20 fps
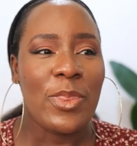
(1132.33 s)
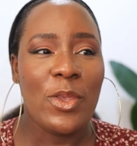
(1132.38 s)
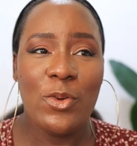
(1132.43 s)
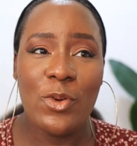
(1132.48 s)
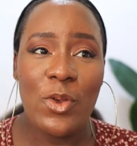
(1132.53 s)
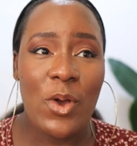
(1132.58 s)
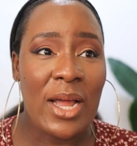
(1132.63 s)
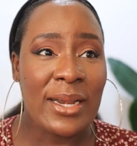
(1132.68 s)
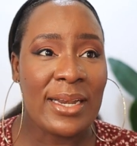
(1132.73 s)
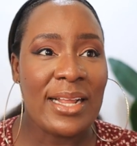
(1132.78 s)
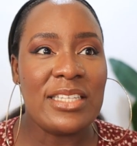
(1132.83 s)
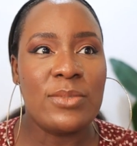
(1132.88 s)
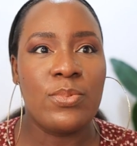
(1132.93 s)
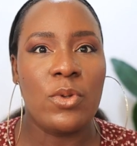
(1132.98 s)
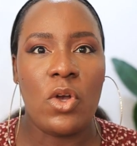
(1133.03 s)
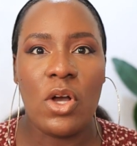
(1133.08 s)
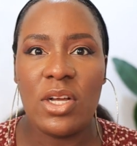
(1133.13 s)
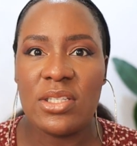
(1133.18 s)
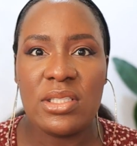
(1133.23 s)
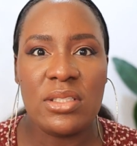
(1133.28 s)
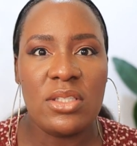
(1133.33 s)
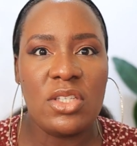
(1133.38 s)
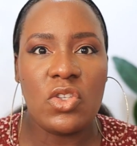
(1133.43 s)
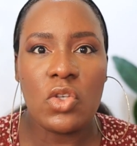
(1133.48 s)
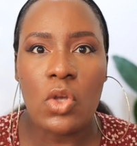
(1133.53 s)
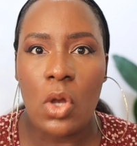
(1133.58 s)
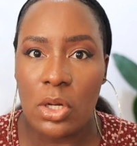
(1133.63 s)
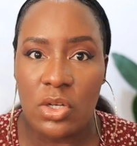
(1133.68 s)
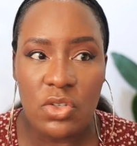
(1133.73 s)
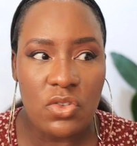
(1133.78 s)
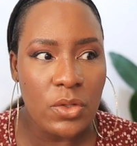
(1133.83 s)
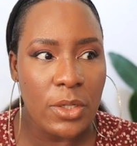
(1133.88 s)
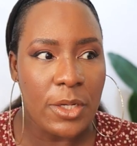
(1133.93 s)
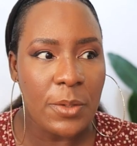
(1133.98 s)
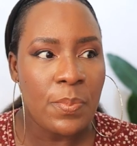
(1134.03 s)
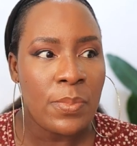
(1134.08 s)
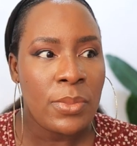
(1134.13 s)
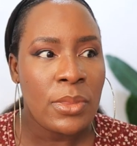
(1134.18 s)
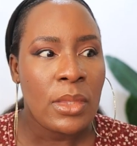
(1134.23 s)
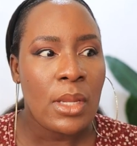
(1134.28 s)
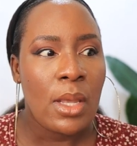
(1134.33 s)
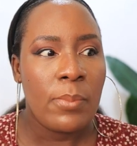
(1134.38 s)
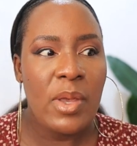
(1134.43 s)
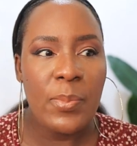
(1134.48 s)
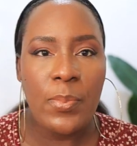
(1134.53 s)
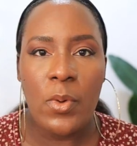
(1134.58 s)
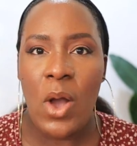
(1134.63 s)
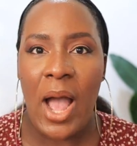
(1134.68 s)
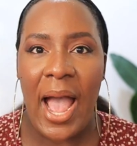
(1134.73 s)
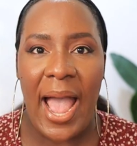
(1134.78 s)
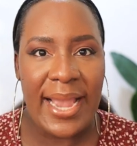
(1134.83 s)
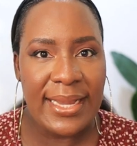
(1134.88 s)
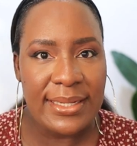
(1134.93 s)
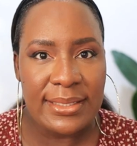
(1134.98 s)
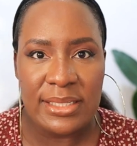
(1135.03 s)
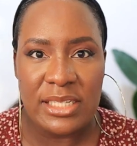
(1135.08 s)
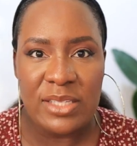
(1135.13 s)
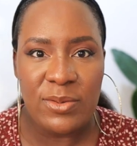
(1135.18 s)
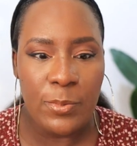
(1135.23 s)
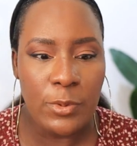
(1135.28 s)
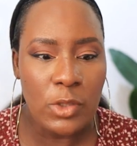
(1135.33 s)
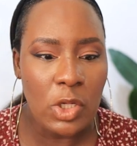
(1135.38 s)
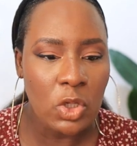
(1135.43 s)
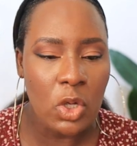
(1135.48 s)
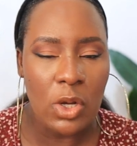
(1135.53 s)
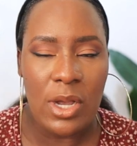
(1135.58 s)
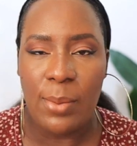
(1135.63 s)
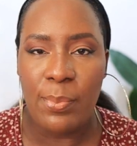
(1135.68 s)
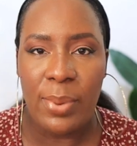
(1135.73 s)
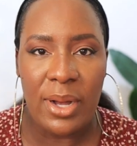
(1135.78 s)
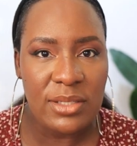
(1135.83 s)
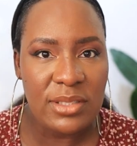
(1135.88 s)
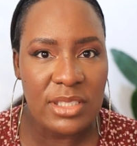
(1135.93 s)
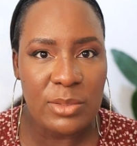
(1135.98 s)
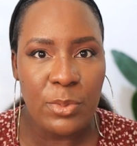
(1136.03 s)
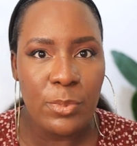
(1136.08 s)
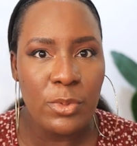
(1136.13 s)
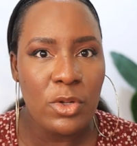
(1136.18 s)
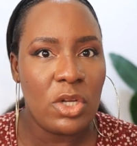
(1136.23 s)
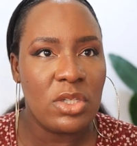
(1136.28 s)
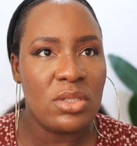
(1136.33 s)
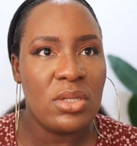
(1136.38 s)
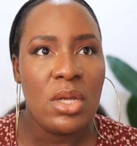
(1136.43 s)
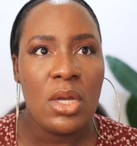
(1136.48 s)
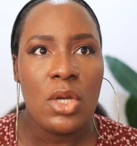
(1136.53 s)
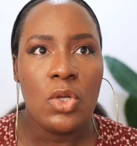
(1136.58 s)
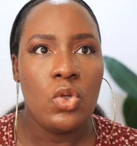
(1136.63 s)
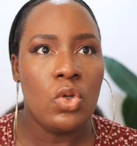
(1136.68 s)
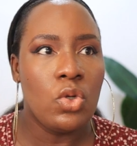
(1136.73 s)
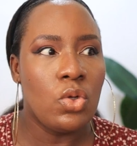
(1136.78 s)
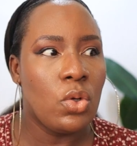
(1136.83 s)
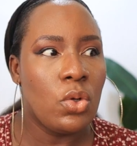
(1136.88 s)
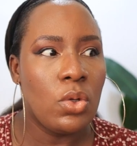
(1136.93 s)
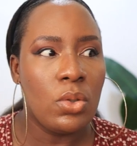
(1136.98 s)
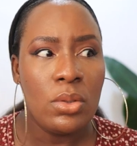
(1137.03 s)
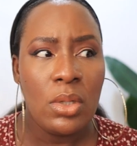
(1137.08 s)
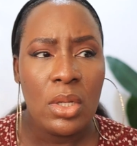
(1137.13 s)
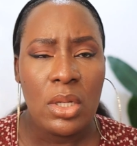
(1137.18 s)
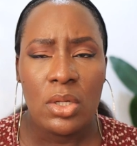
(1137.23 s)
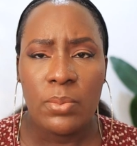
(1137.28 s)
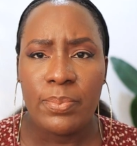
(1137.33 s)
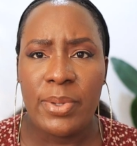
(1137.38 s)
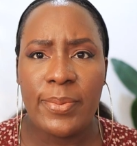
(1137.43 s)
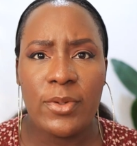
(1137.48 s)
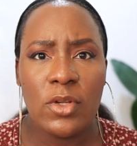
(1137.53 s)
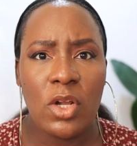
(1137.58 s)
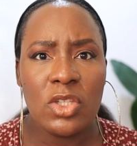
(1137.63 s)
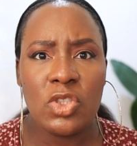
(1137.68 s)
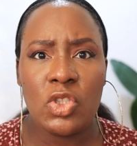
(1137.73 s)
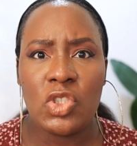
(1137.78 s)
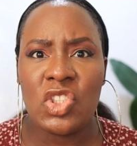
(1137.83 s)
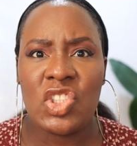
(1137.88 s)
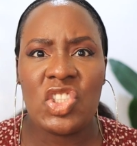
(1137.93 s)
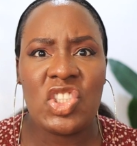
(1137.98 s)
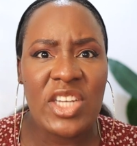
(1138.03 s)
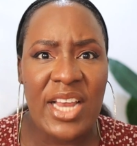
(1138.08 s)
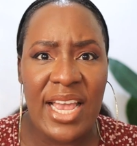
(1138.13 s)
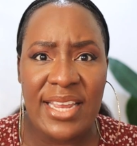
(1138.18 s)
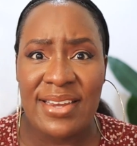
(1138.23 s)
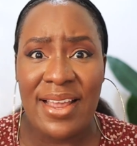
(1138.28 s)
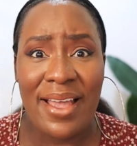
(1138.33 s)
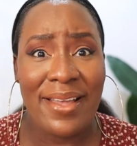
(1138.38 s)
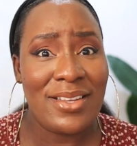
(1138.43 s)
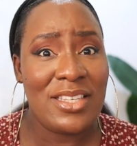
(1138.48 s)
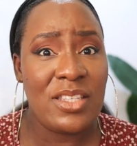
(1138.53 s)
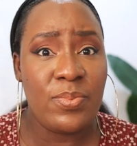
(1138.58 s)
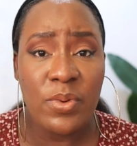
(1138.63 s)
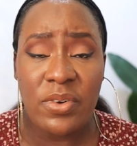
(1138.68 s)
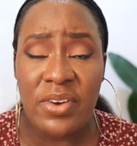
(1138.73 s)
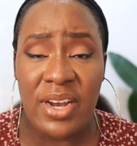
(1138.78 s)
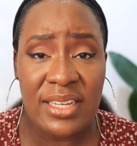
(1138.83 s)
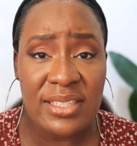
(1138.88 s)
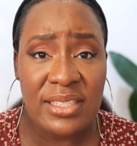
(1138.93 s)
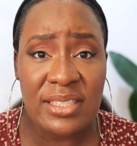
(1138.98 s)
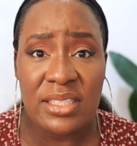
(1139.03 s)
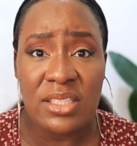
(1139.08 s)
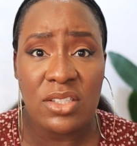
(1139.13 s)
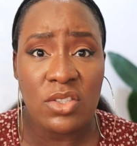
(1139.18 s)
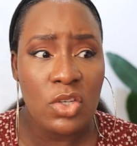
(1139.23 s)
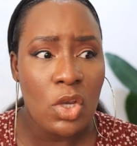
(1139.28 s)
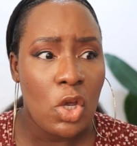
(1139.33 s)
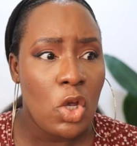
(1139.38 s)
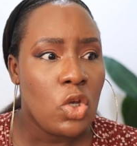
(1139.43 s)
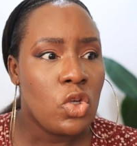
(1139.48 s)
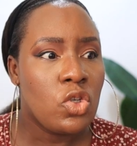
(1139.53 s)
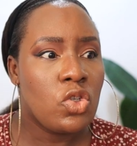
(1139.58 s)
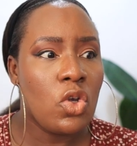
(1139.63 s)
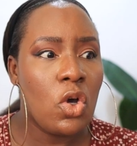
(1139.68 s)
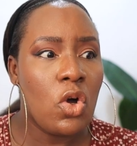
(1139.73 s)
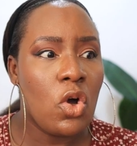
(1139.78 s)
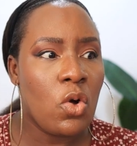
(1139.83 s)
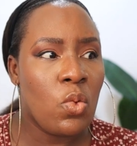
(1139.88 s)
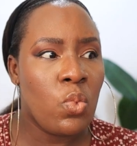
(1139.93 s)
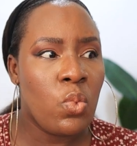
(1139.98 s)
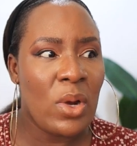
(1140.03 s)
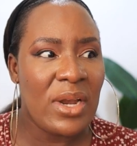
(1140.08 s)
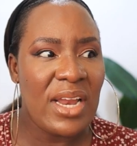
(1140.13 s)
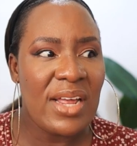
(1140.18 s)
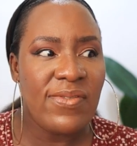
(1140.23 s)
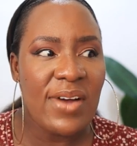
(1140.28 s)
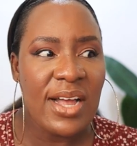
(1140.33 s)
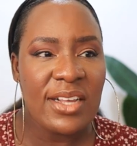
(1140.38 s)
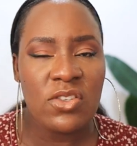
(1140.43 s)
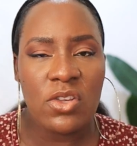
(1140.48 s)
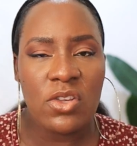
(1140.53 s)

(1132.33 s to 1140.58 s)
You know, and that's because in this country, people hide this. People don't talk about it. People don't share their experiences. So whenever